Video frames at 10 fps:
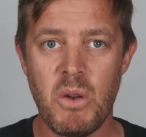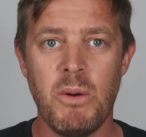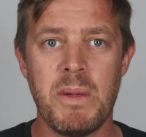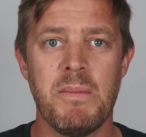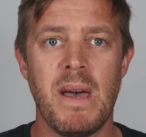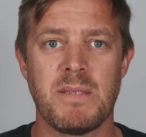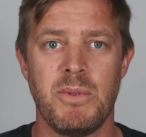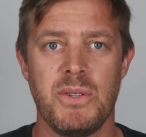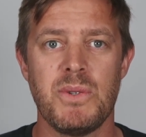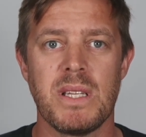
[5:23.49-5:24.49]
we'll be mass
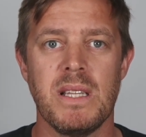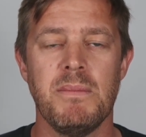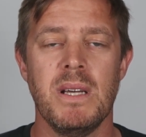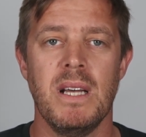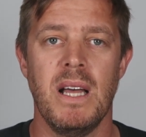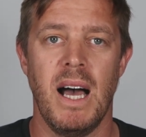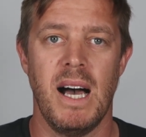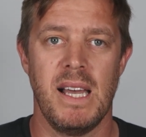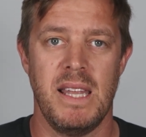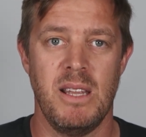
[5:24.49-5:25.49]
producing them,
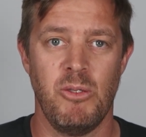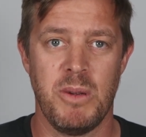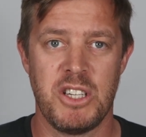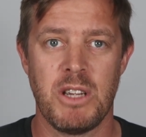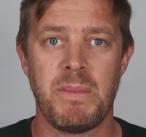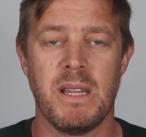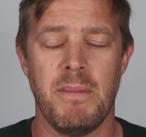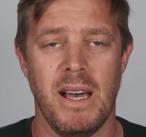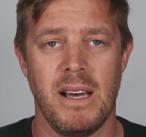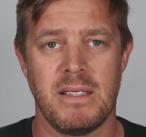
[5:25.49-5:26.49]
and then we'll be shipping
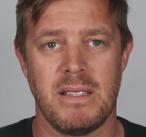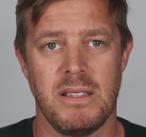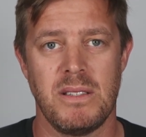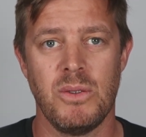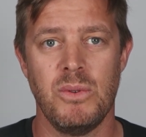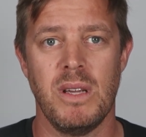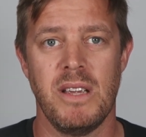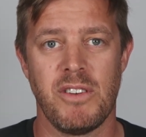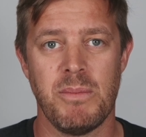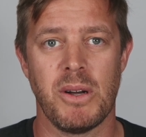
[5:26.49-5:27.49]
them out to
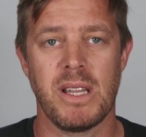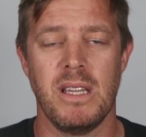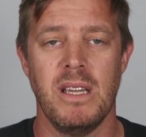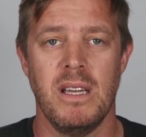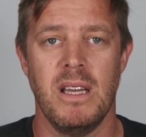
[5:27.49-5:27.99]
everybody